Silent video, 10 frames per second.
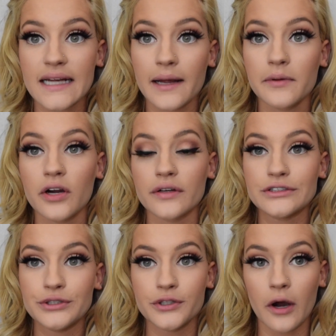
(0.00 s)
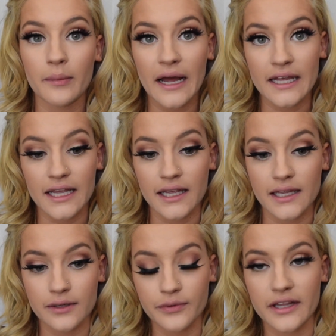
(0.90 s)
I'm going to go back
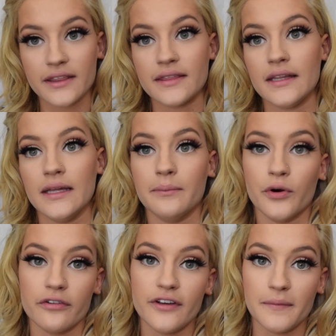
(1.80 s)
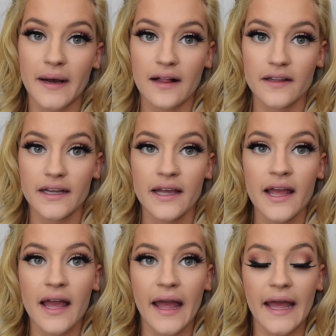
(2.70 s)
in with the Morphe palette,
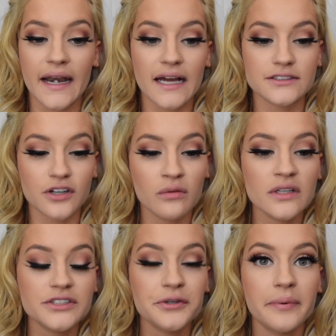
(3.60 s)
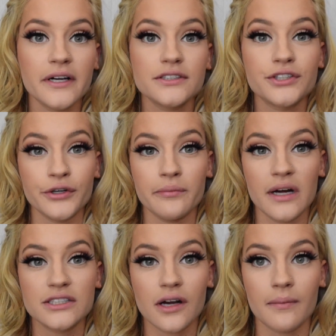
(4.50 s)
and I don't want to put too
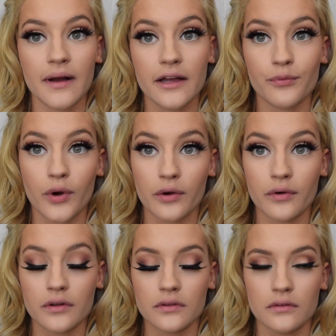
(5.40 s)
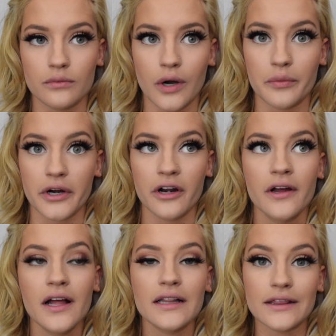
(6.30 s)
much on my lower
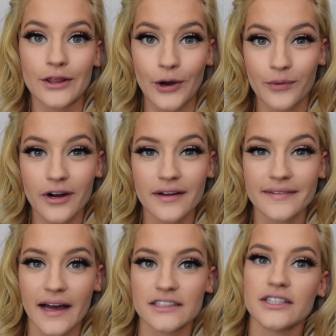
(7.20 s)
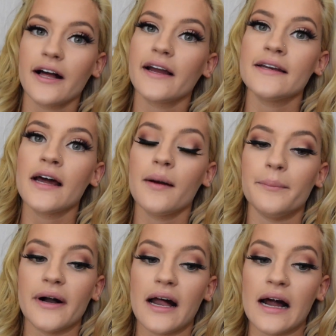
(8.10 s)
lash line,
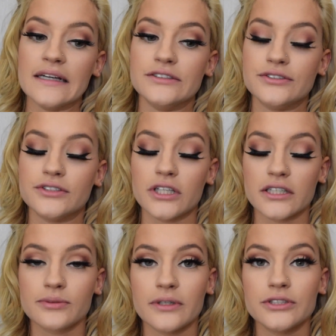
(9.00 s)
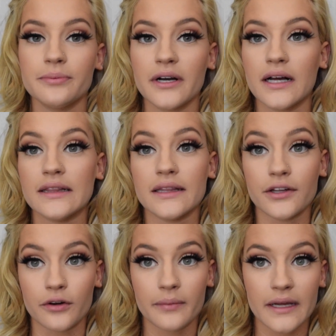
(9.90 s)
but I just want to put a
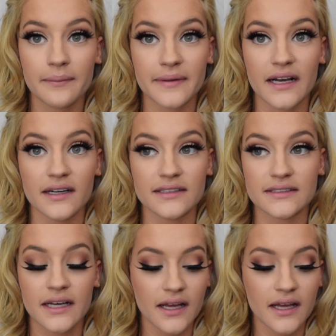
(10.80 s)
little bit because